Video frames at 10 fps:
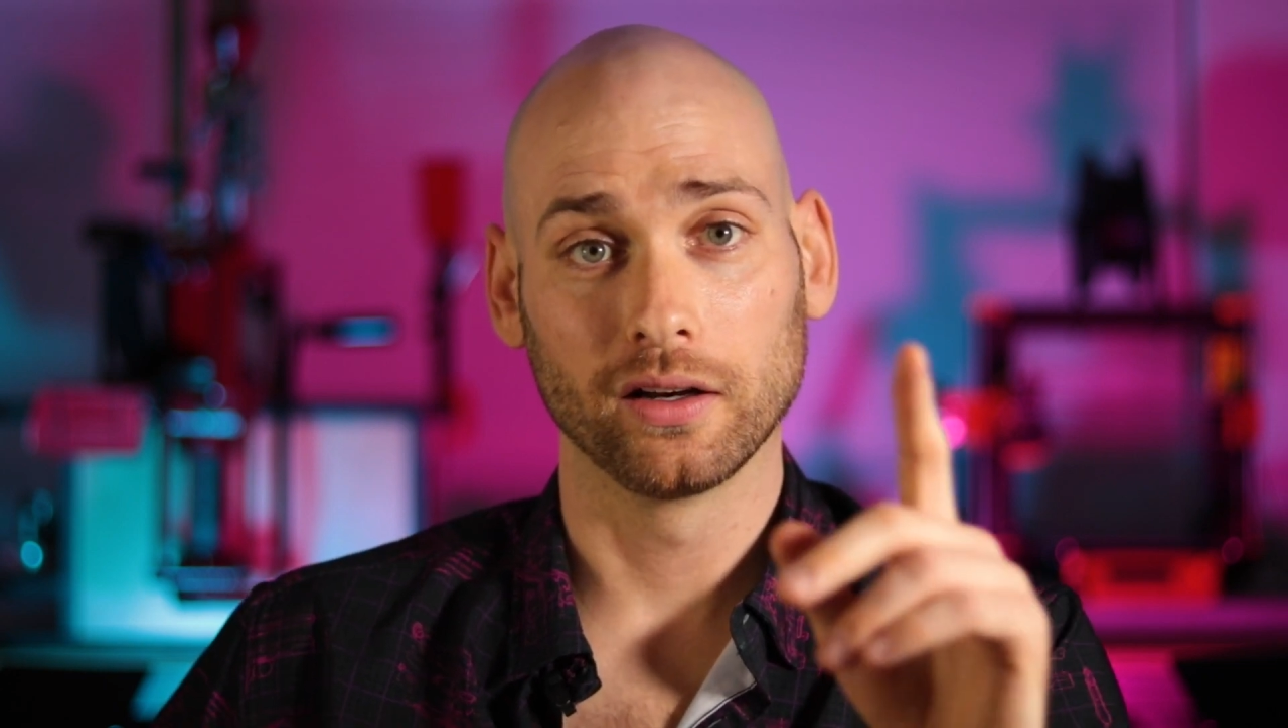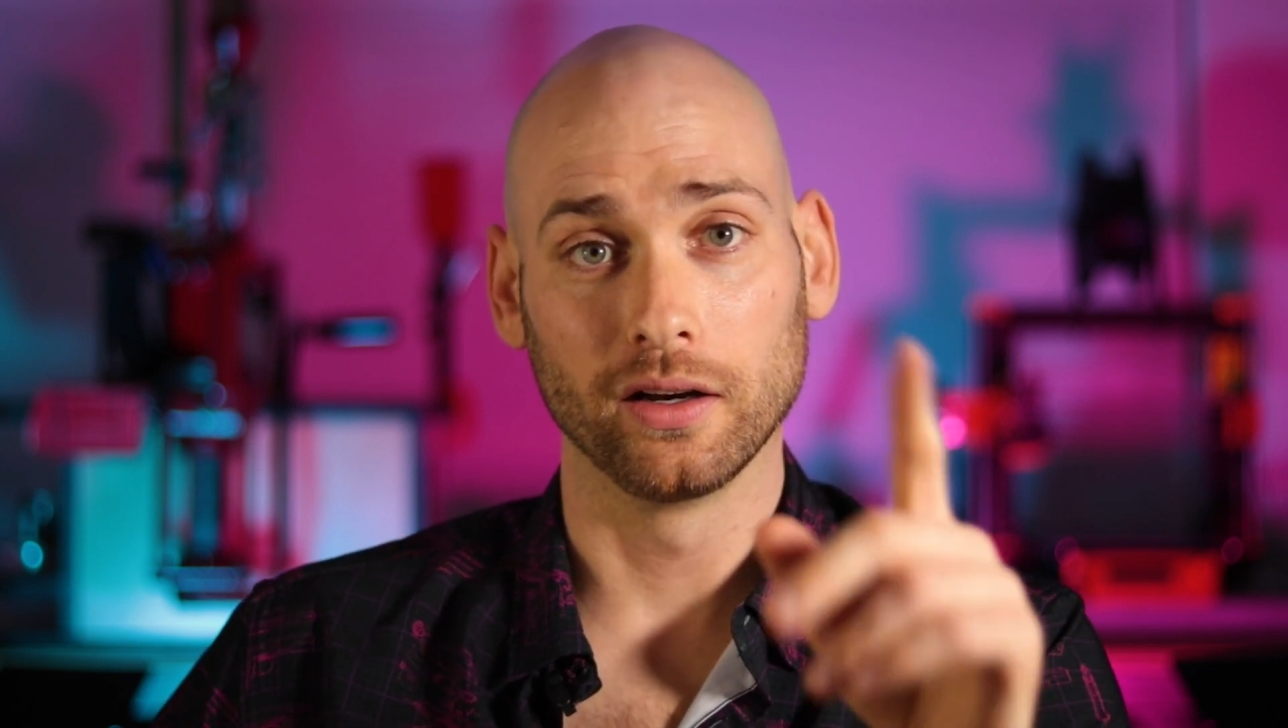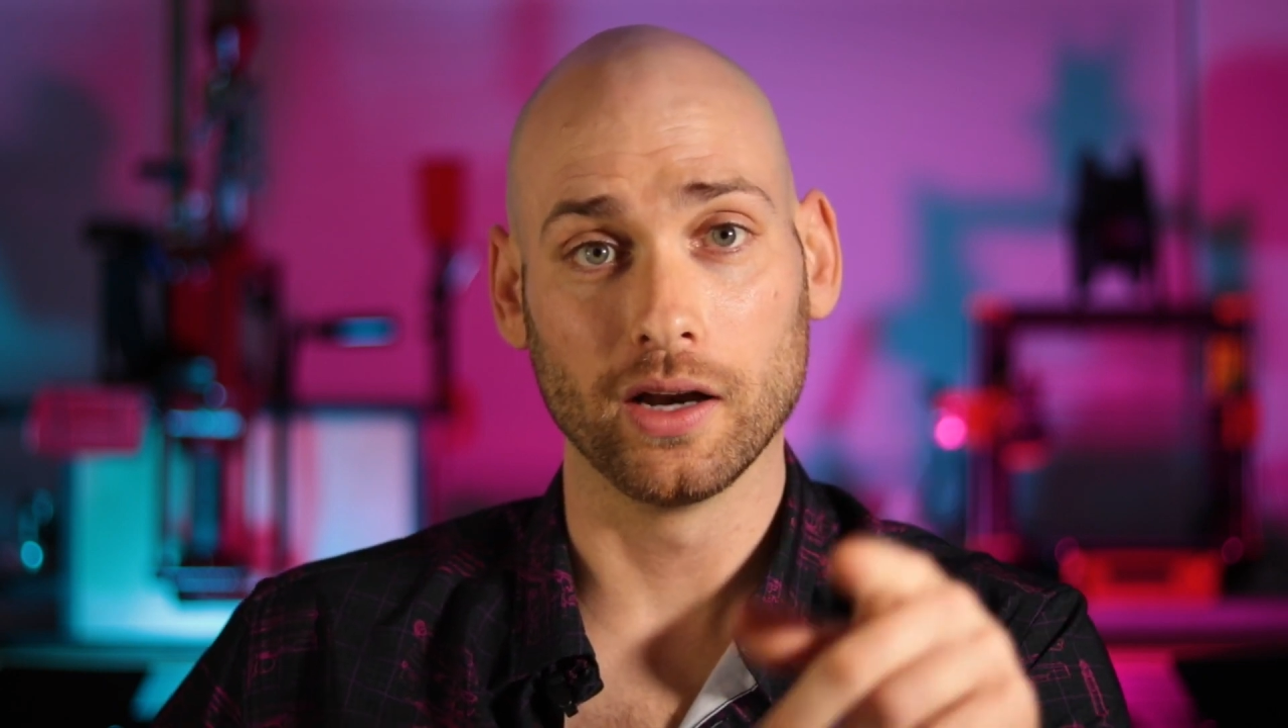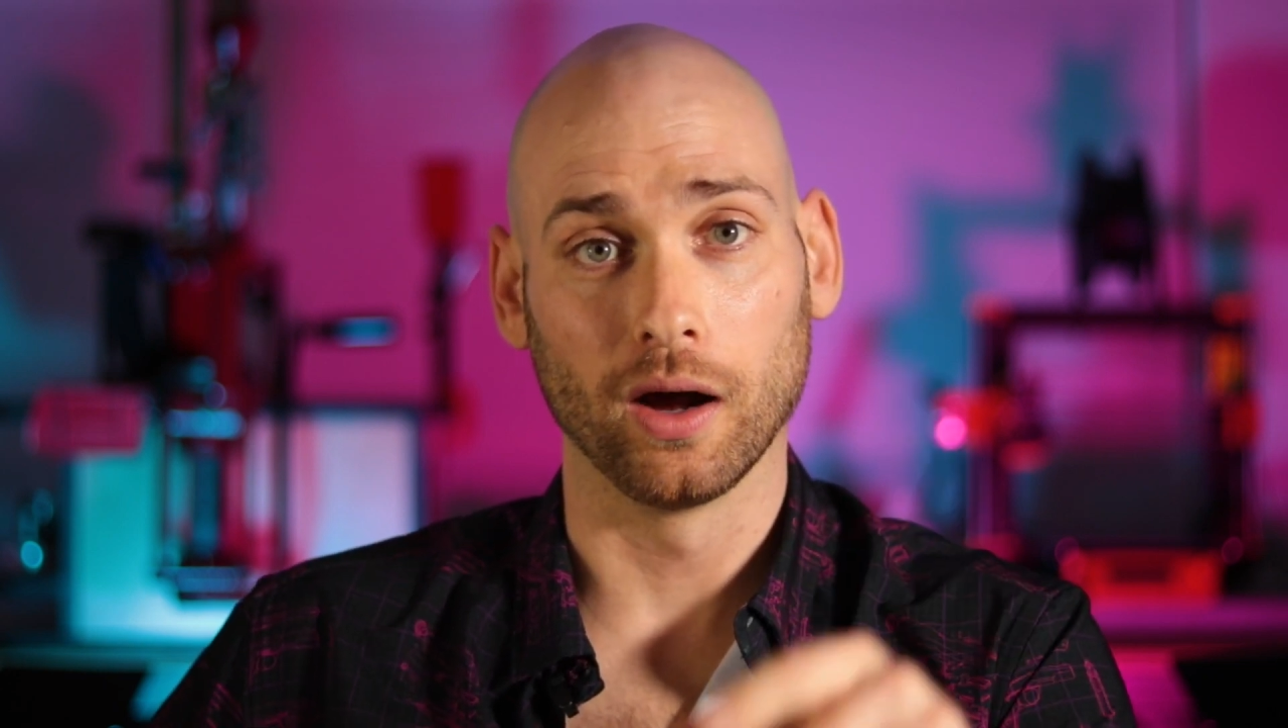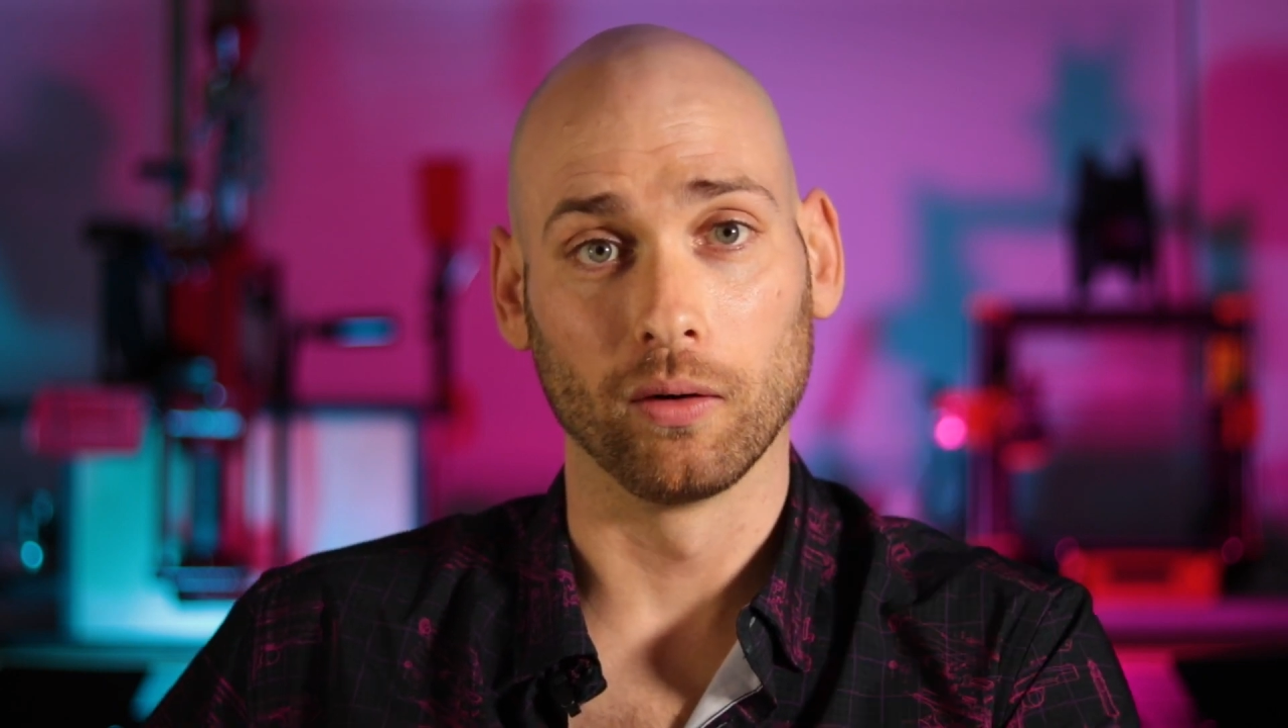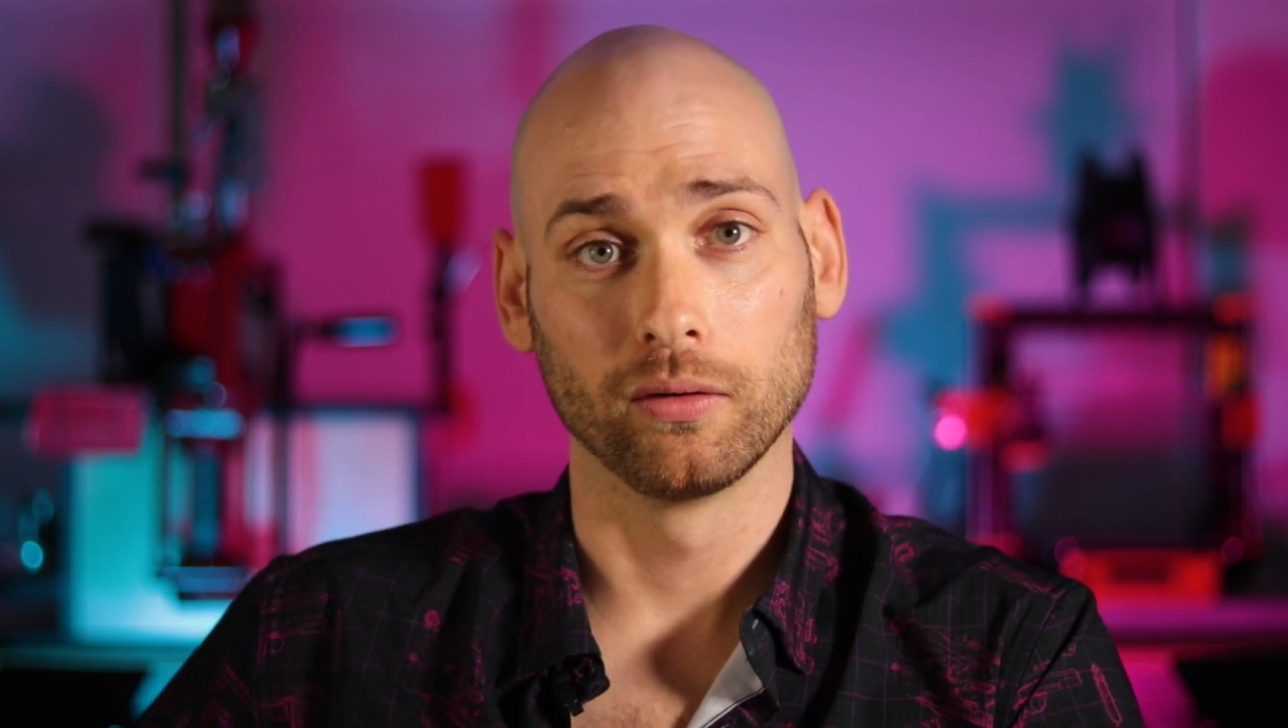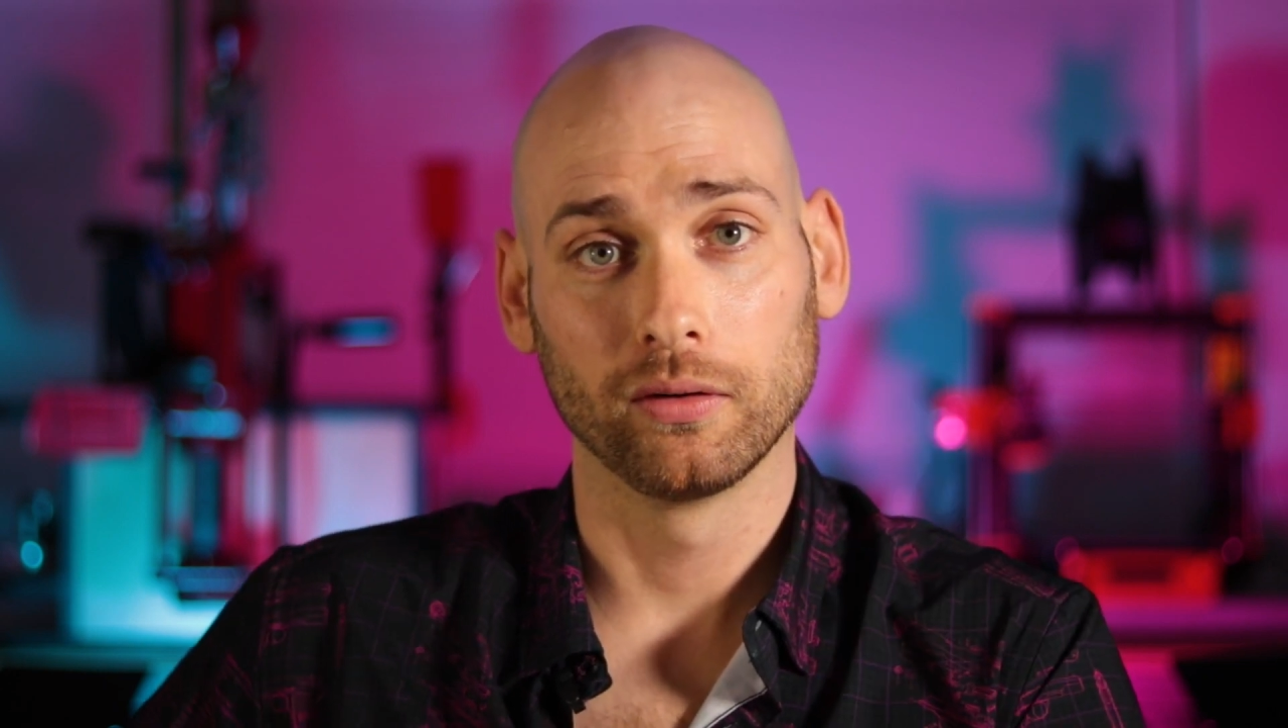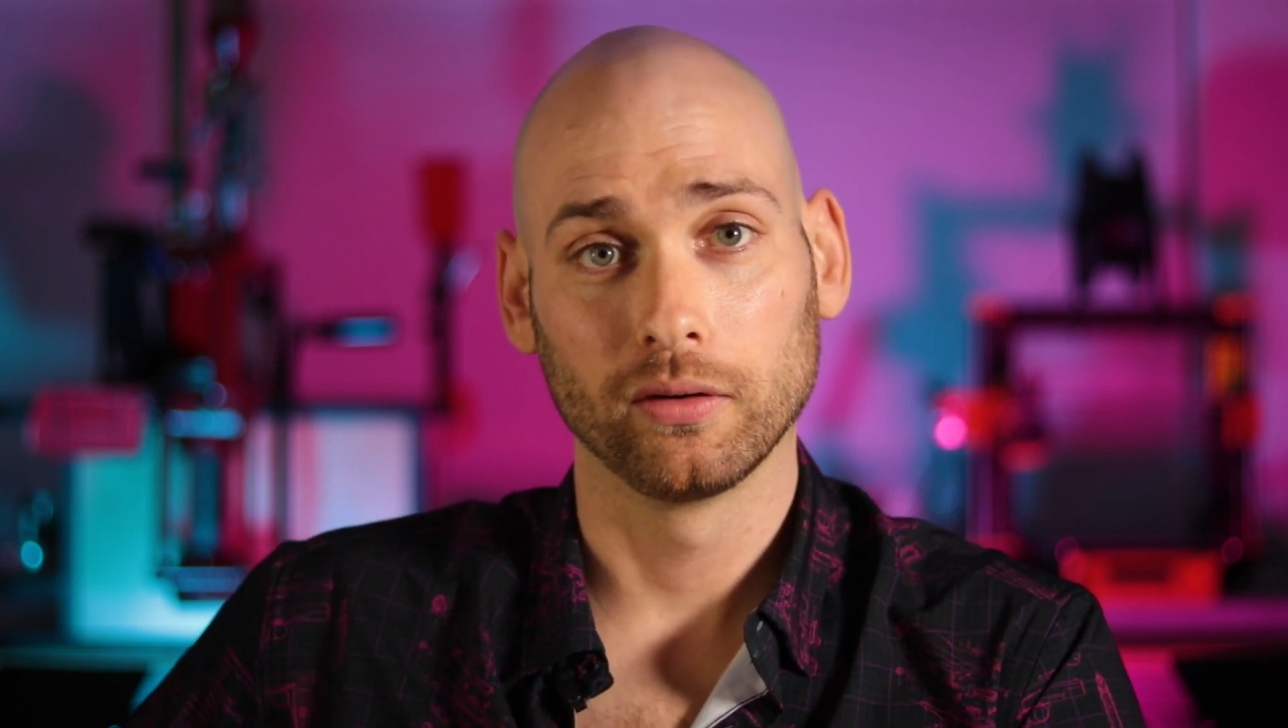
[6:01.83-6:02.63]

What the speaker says: No.